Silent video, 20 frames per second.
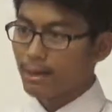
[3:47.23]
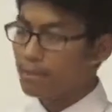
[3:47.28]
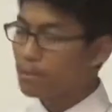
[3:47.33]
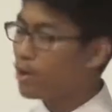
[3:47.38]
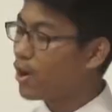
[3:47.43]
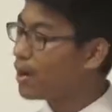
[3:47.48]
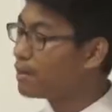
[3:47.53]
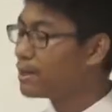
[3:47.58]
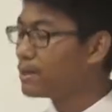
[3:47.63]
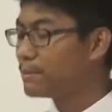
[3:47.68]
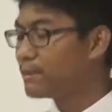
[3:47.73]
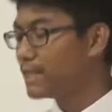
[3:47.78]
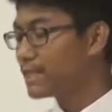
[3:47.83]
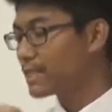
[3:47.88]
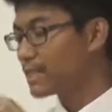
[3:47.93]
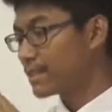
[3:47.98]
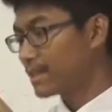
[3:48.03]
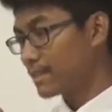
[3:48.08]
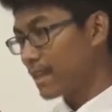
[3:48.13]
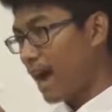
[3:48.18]
The problem
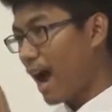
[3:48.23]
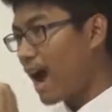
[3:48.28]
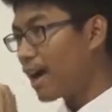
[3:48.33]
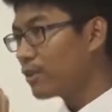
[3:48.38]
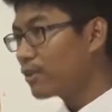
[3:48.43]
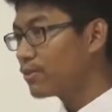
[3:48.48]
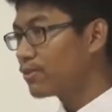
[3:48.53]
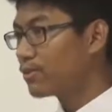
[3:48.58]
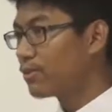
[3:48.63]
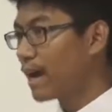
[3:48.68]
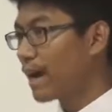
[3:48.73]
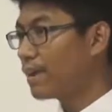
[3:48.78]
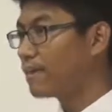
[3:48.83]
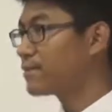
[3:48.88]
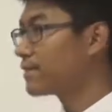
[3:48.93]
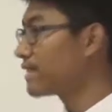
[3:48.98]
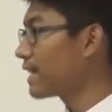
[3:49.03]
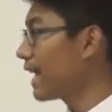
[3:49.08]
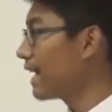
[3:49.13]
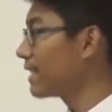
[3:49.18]
is the other
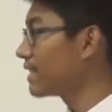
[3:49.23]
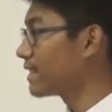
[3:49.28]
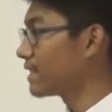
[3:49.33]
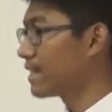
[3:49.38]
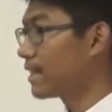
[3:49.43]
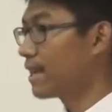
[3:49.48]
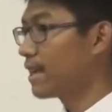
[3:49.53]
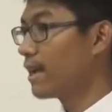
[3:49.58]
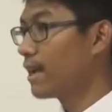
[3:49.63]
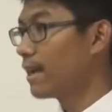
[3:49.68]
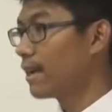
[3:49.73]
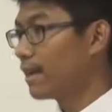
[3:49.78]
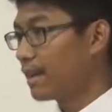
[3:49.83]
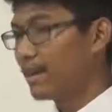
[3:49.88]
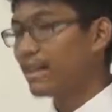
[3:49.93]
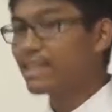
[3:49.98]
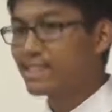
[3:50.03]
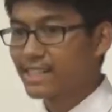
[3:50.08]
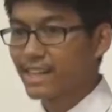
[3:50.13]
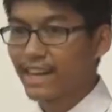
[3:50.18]
5 sides
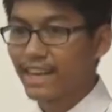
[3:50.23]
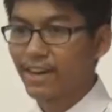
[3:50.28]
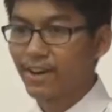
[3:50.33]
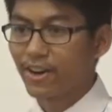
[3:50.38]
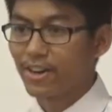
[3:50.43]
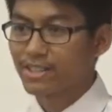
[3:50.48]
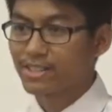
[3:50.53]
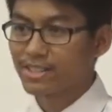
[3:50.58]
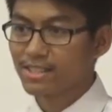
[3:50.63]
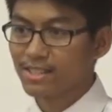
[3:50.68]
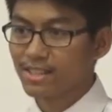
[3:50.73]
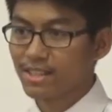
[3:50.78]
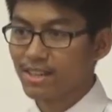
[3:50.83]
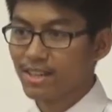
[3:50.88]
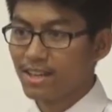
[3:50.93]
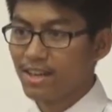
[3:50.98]
is chaos.